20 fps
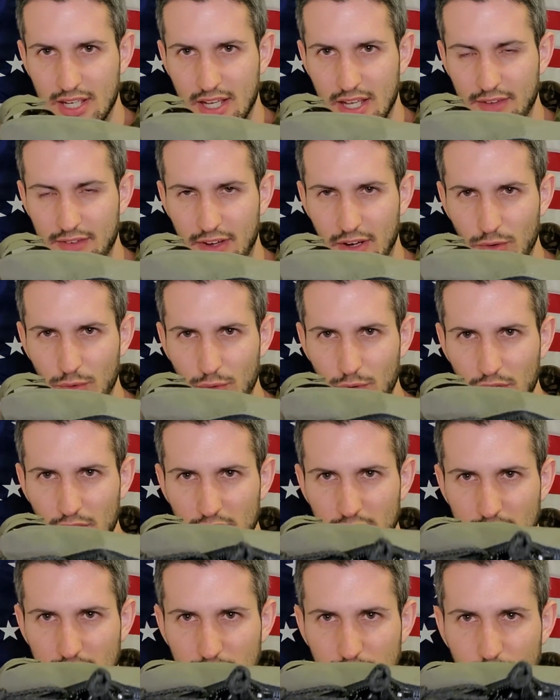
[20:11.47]
If I
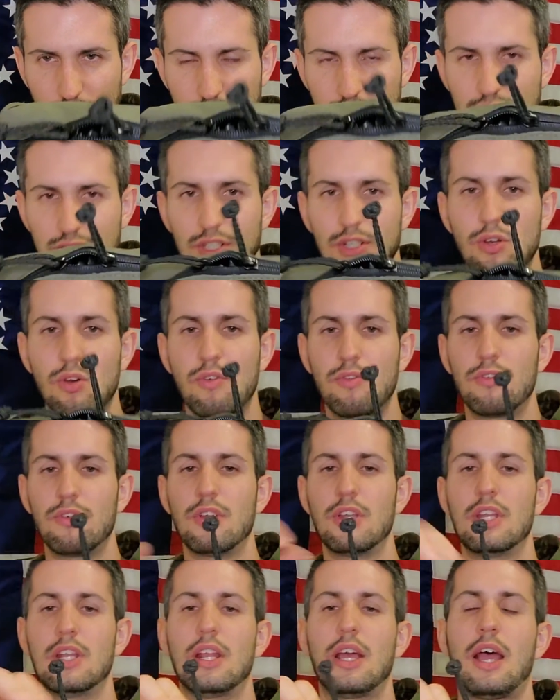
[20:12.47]
really stretched it over
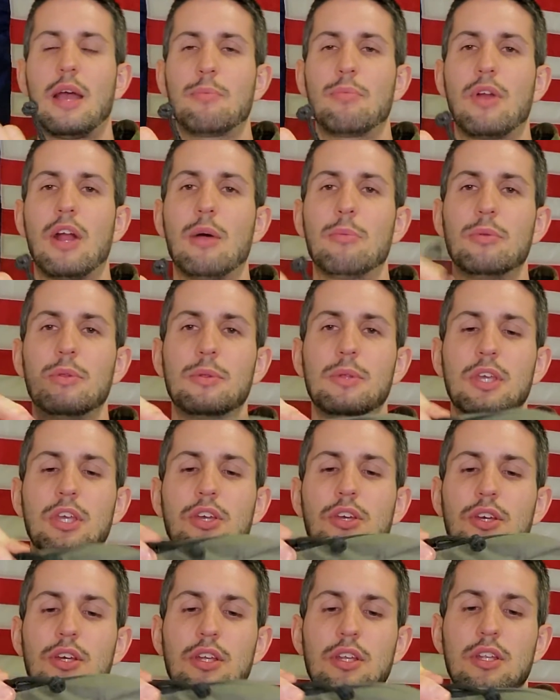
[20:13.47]
it, I probably
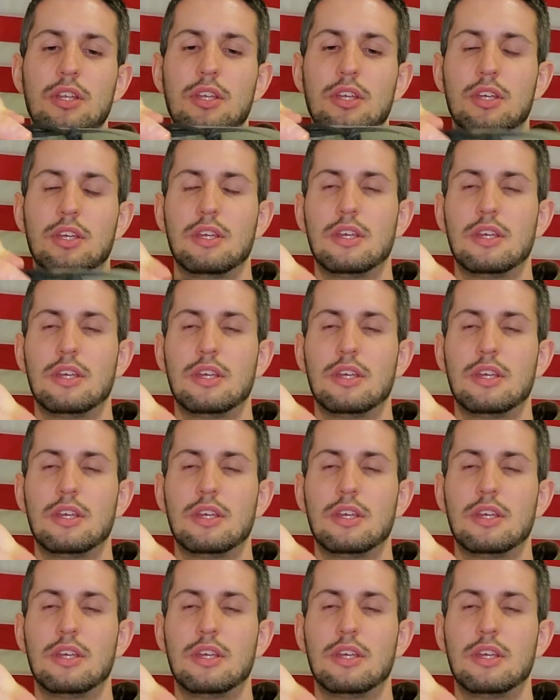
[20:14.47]
could,